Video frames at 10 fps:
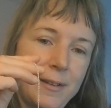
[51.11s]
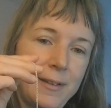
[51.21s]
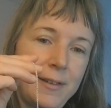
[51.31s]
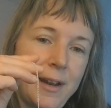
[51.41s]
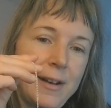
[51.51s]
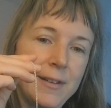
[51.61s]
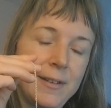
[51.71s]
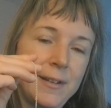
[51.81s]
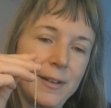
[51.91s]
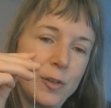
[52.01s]
steady and
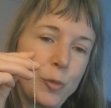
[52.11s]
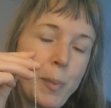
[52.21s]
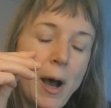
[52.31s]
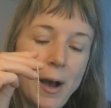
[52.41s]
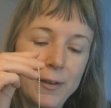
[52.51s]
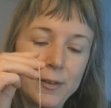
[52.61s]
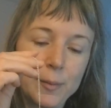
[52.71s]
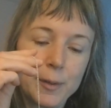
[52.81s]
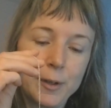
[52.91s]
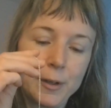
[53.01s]
still as
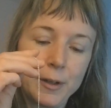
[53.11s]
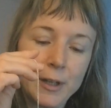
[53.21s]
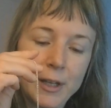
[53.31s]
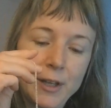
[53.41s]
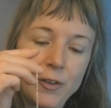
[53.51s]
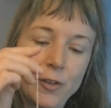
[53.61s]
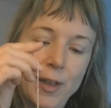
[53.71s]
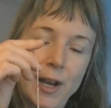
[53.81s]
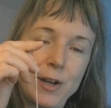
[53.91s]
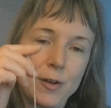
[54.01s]
possible so
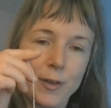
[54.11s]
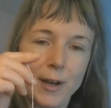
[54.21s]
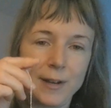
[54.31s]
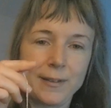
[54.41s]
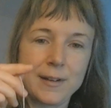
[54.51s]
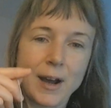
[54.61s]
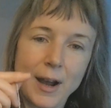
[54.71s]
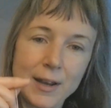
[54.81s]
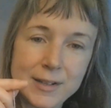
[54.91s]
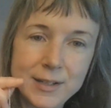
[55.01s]
that I know that it's
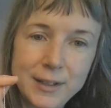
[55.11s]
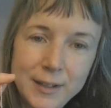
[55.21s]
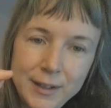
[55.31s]
not.